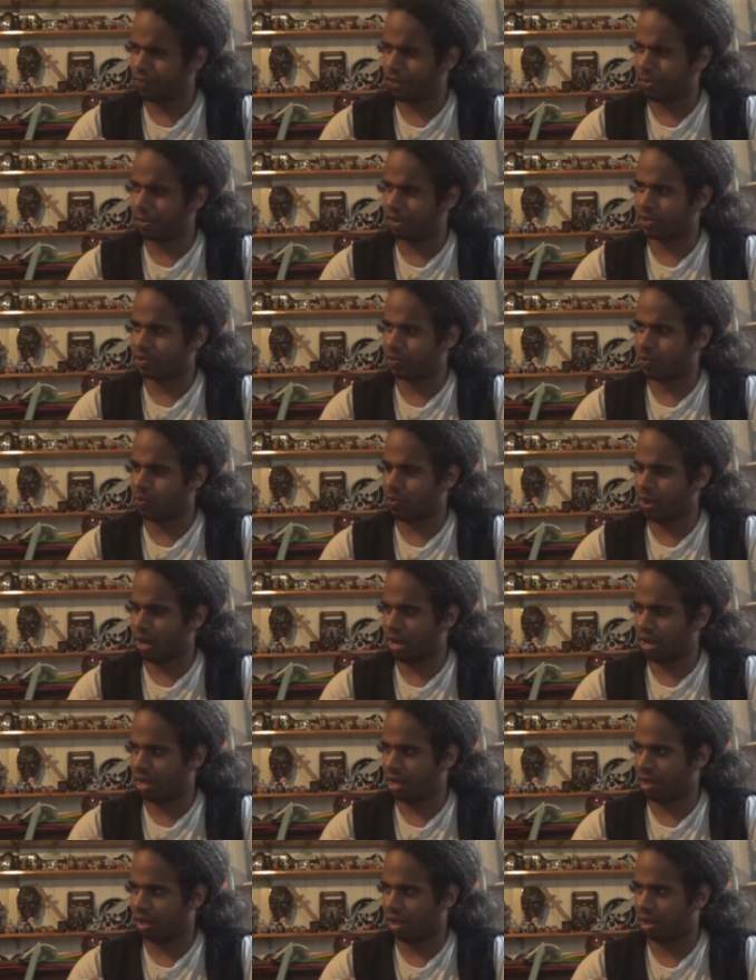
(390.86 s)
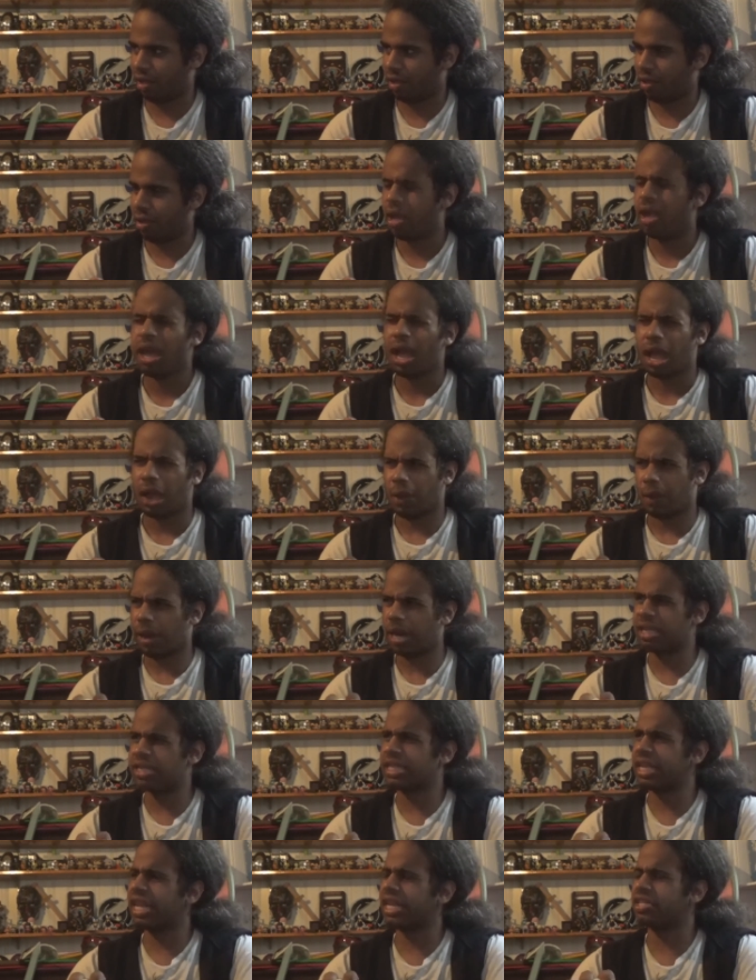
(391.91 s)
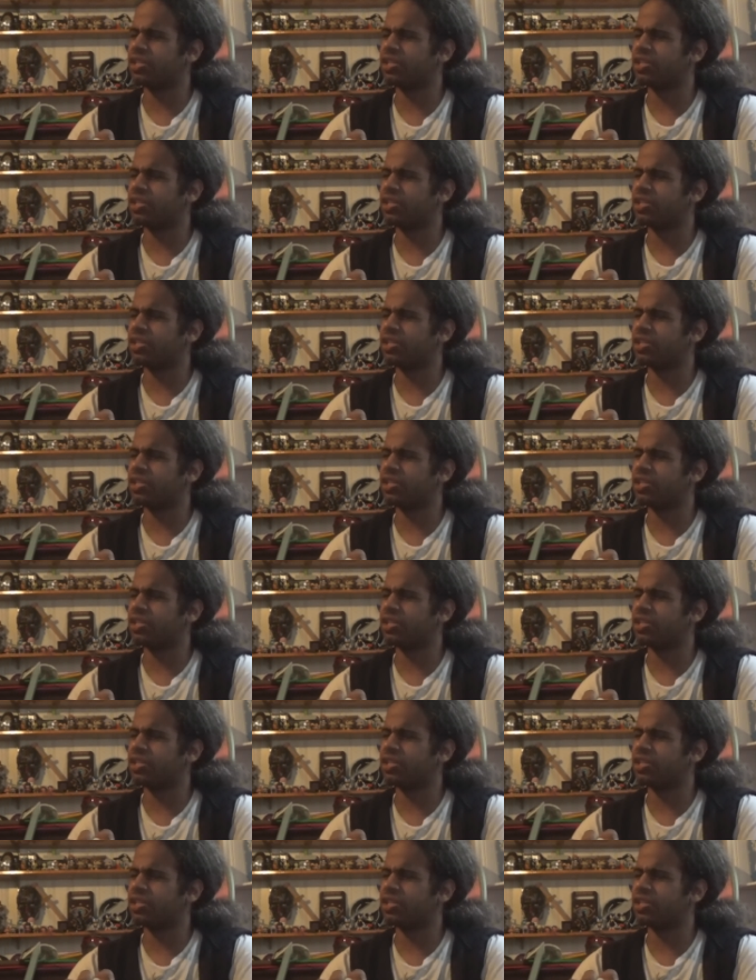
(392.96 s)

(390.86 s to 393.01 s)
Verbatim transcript: form as well. I want to say